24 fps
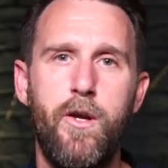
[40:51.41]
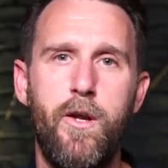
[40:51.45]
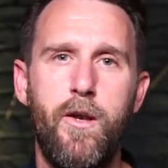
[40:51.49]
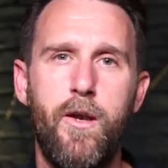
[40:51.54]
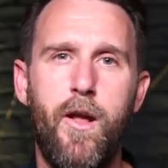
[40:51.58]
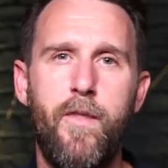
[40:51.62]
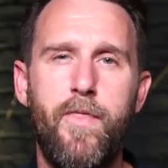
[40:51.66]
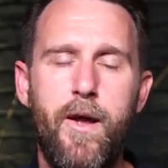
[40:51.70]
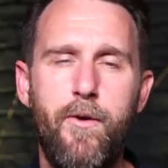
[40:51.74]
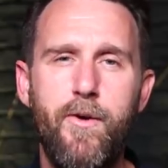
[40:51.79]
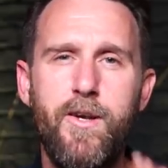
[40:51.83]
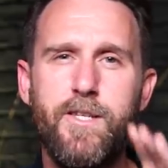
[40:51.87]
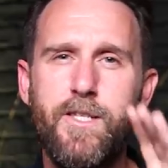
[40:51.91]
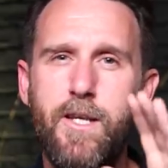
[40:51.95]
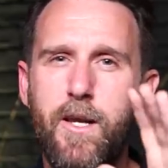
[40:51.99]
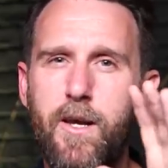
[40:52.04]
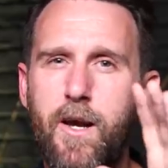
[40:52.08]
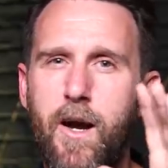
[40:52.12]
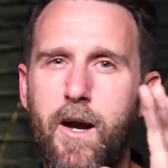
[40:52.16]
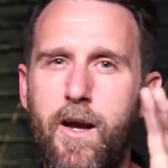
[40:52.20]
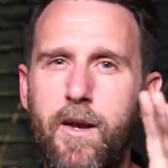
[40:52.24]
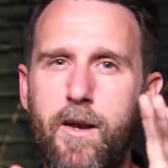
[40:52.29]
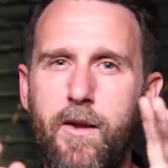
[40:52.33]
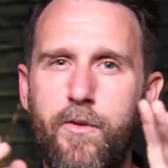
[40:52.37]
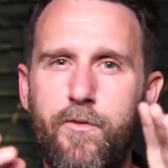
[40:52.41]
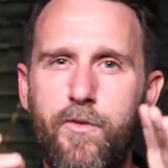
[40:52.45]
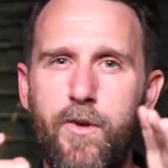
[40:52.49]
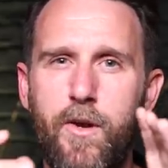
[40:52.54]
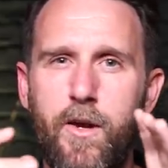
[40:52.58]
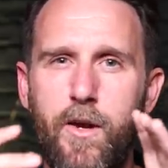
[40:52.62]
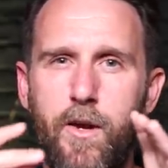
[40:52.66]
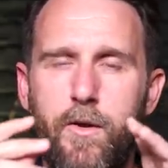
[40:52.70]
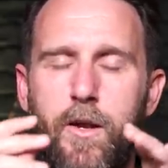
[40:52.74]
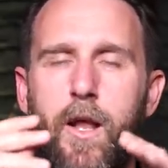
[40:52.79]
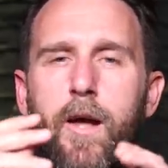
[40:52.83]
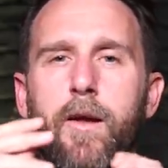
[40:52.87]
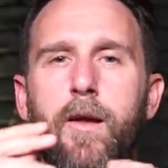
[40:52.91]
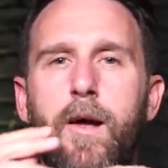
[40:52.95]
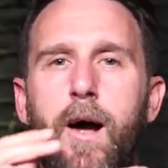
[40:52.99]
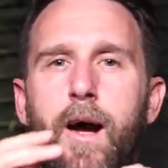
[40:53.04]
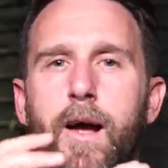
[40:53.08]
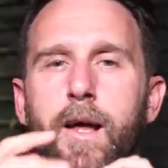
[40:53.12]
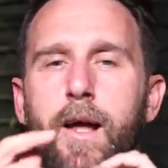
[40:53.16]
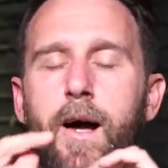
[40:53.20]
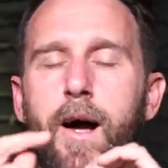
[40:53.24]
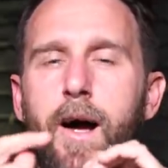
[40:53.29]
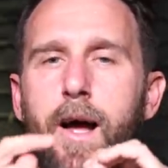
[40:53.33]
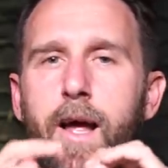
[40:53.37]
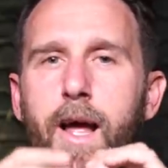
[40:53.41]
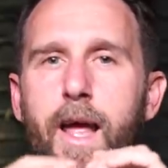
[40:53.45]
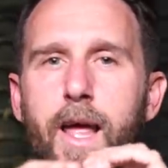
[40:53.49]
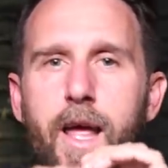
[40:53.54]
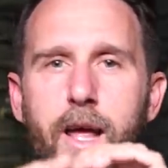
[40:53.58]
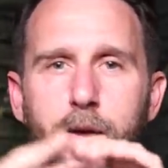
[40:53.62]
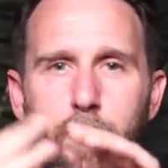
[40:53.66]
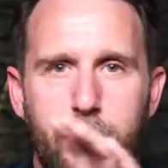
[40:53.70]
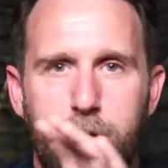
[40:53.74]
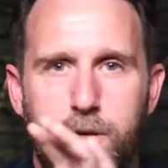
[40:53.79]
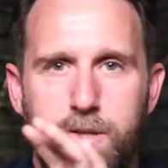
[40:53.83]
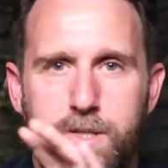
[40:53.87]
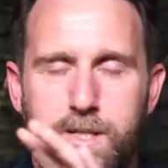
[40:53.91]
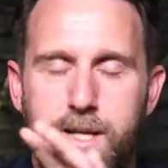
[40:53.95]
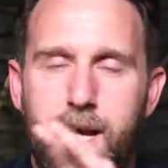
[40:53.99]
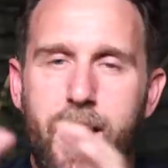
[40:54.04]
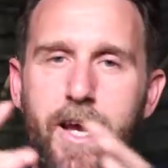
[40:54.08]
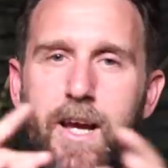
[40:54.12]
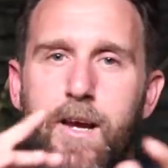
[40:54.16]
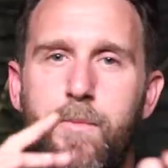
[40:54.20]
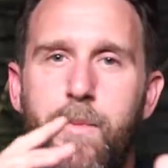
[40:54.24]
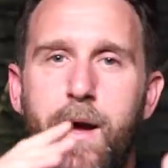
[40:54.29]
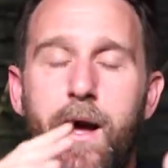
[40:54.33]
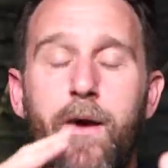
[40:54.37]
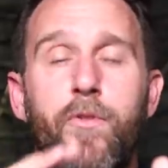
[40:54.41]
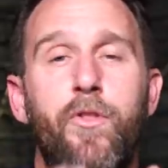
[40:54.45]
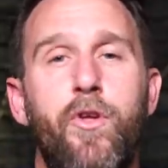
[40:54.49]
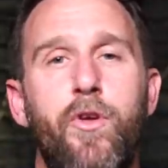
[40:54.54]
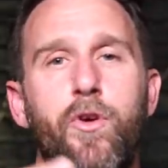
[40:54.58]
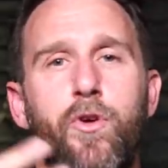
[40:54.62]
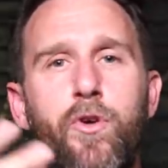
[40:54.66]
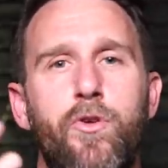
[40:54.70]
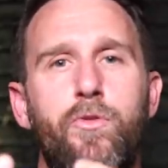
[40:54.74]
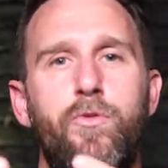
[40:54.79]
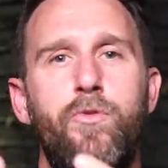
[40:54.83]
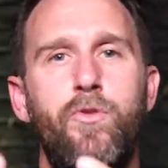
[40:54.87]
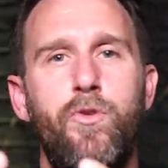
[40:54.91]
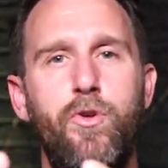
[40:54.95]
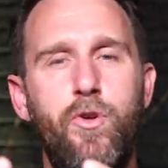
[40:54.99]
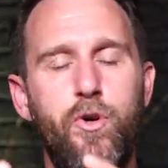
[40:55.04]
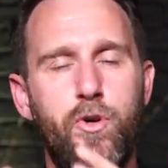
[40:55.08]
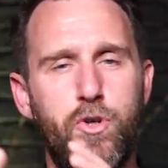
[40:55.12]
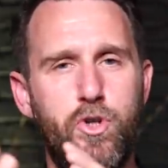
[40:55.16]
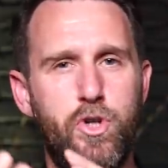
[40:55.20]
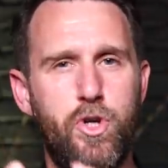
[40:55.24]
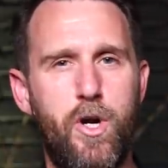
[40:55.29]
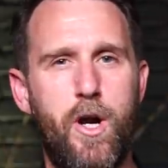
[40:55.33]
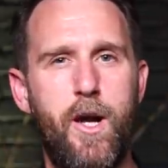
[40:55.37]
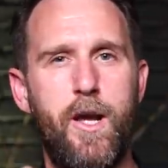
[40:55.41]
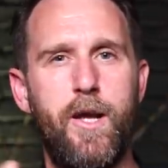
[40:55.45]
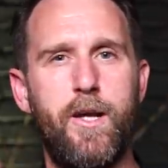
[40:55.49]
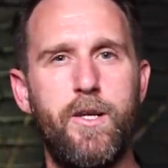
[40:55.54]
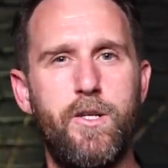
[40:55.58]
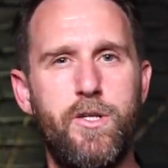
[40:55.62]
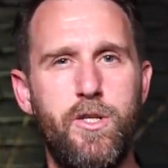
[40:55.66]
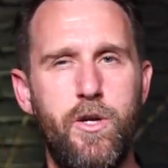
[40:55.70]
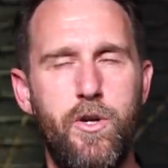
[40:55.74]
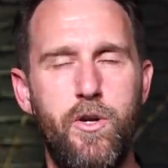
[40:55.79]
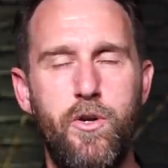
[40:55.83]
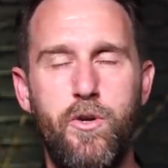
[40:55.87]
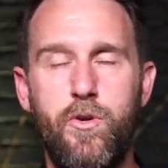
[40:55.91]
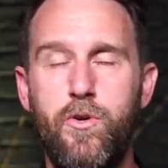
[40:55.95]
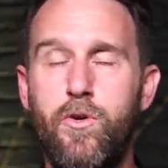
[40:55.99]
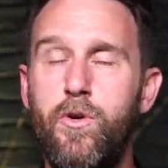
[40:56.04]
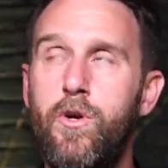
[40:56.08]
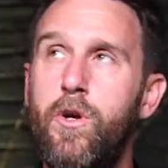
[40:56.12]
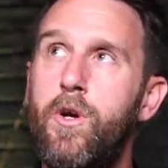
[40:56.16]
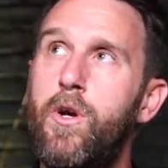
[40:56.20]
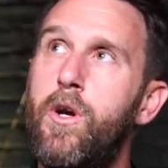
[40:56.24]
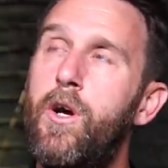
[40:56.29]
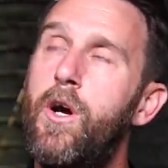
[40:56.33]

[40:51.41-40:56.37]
Like there is a kind of like I, I hear what you're saying about that you're you're trying to